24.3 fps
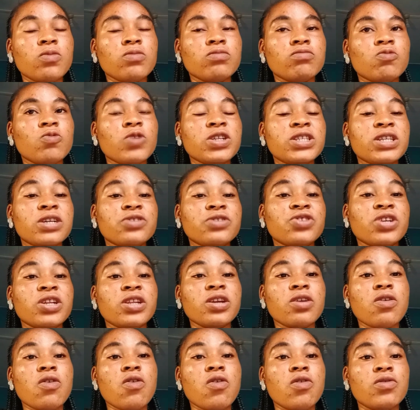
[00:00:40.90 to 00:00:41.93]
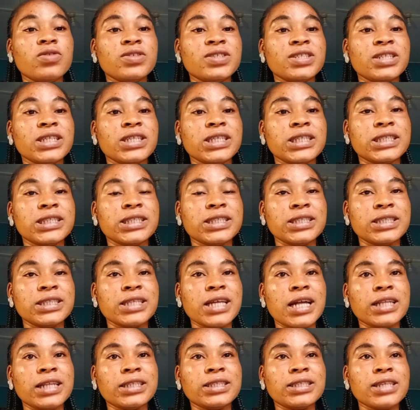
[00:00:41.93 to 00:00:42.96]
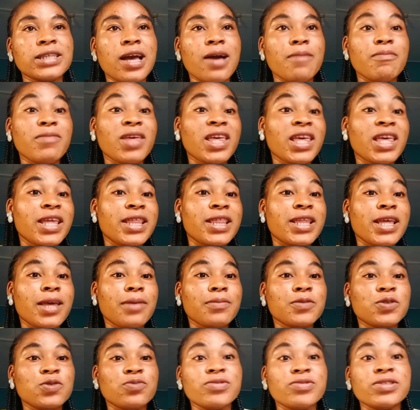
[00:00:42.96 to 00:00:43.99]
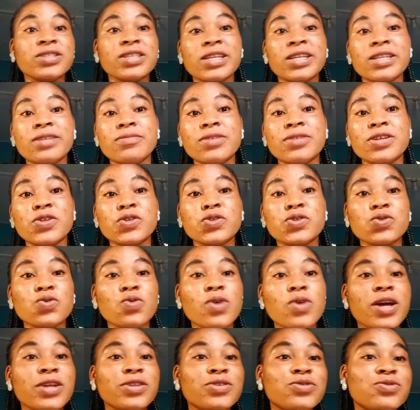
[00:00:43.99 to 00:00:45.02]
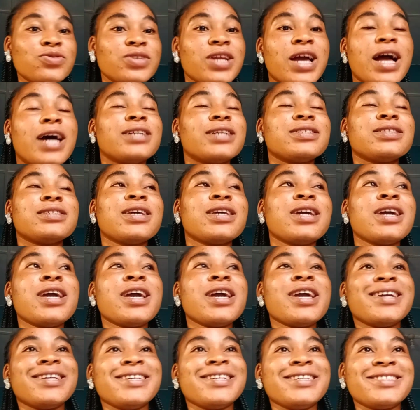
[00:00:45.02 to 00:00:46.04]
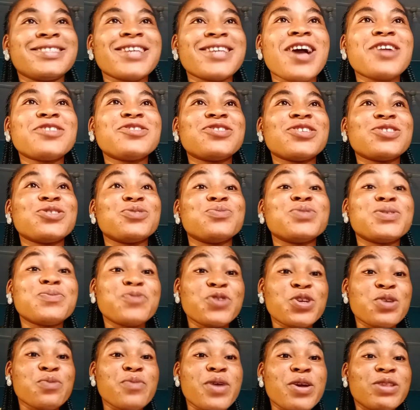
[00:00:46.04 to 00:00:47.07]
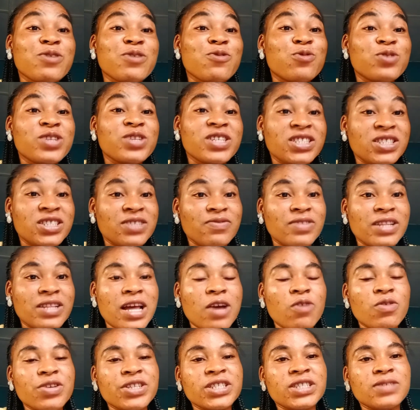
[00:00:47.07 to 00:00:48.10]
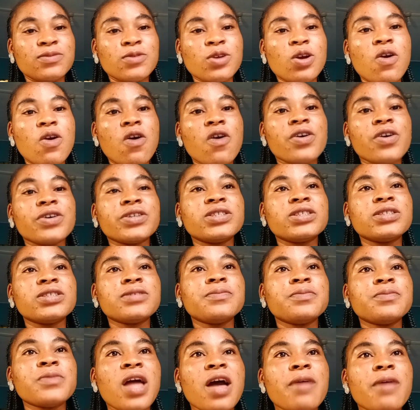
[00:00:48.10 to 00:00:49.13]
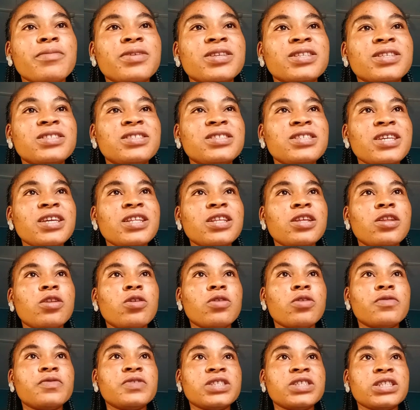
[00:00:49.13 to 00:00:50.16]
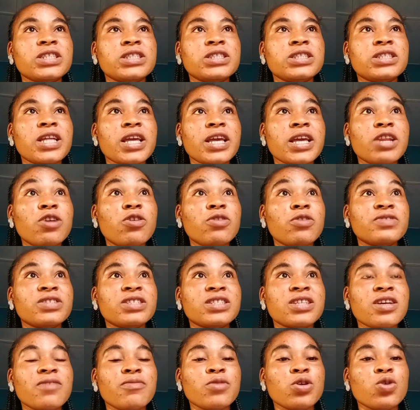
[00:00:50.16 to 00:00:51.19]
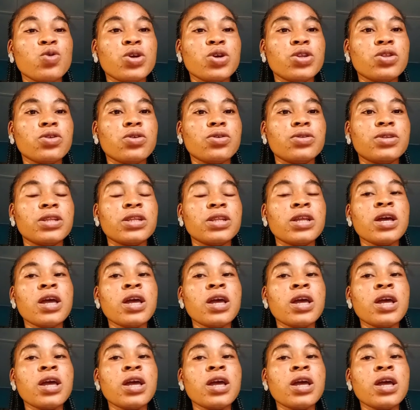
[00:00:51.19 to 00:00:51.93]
what actually caused it that I'm making them to be telling me to go and do that is actually to be speaking my own native language is because I've been seeing a lot of things, like a lot of things have been going on